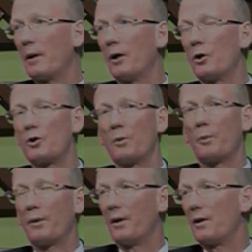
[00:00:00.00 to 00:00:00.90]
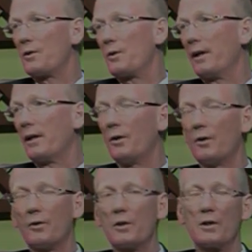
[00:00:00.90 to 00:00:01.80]
partnership with an oh. Australian
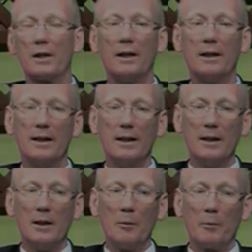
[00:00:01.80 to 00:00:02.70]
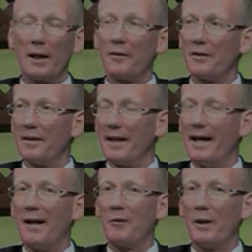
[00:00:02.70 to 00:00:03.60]
university. But other than
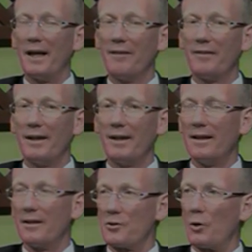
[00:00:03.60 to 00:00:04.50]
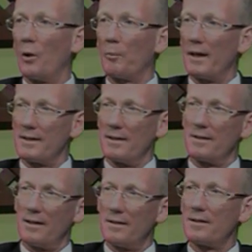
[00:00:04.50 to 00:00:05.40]
that, we have a, a strong
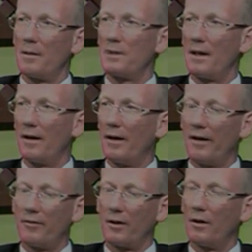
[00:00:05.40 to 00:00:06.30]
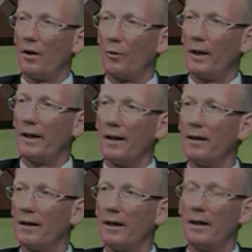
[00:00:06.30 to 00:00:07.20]
presence in sub-Saharan Africa already.
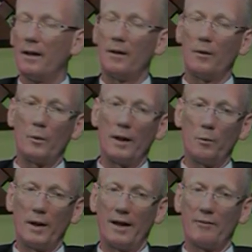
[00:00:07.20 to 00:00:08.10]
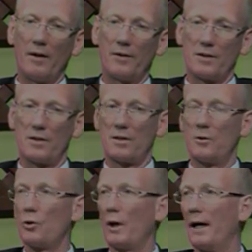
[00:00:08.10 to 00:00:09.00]
Mm -hmm. uh, we, we have offices
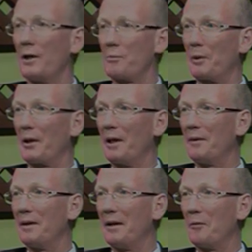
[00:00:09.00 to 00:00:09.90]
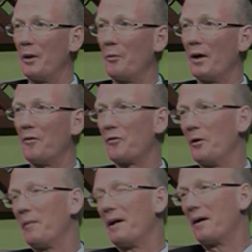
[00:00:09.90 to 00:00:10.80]
in Johannesburg, and, and we run
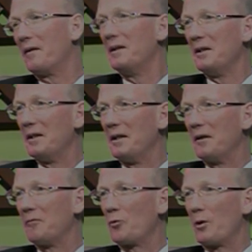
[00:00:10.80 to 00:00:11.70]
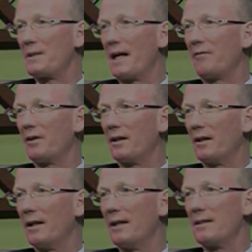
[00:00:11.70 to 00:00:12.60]
from there uh, Forbes Africa
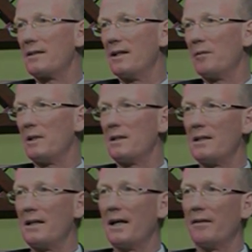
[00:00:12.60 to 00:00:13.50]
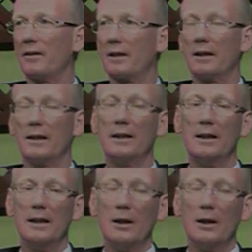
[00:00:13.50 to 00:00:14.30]
and CNBC Africa. Oh, okay.